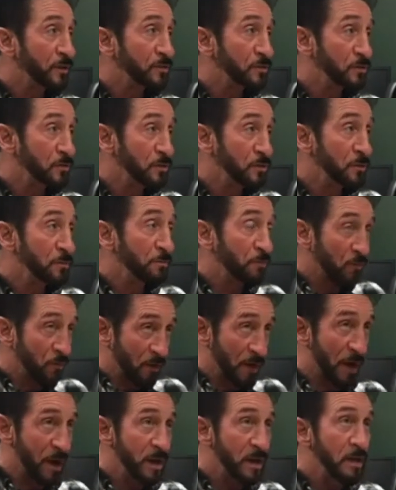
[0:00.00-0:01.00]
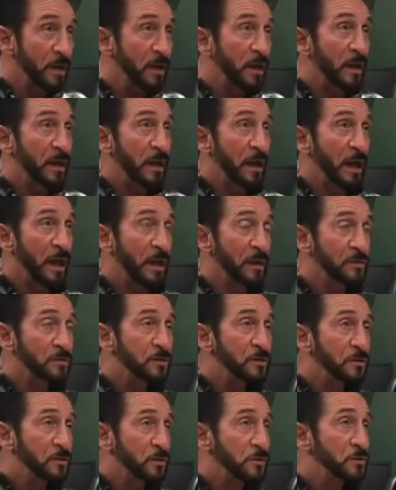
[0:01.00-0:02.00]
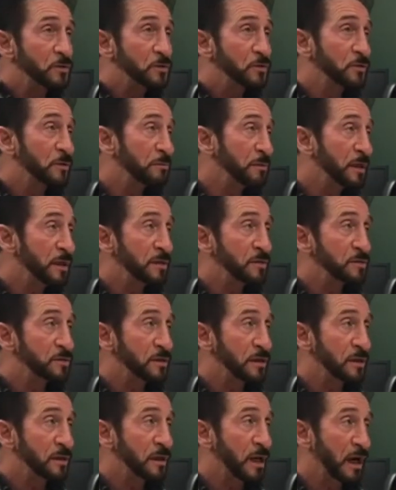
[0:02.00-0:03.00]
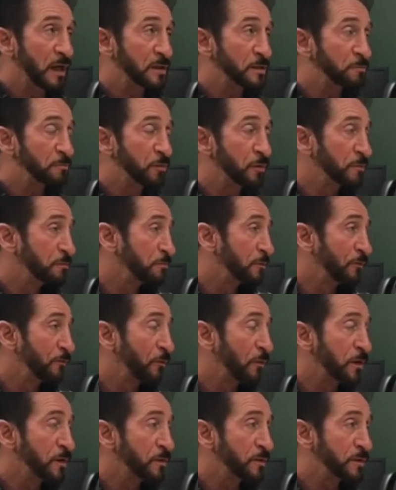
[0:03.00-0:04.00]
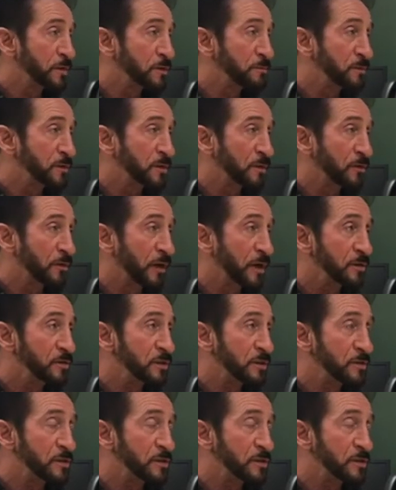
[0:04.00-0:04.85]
to pray and to use the means that God has put before you at this particular age.